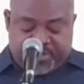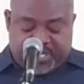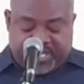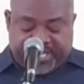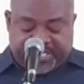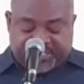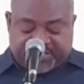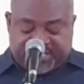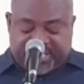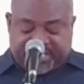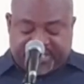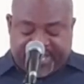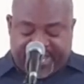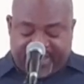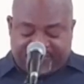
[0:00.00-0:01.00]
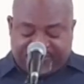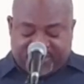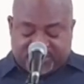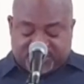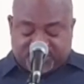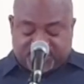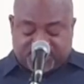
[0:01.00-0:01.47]
is in the
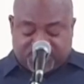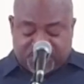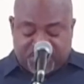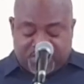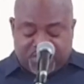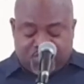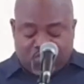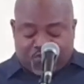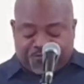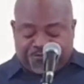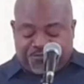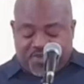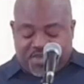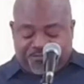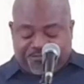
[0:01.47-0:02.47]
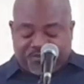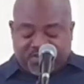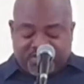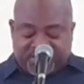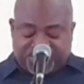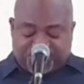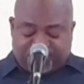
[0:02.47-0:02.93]
heavens, your
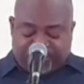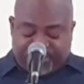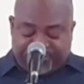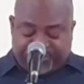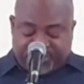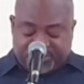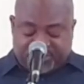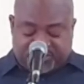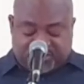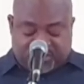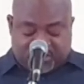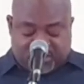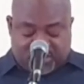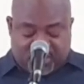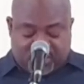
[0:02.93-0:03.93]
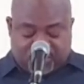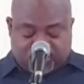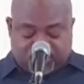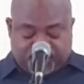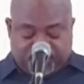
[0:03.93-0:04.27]
faithfulness reaches to the cloud.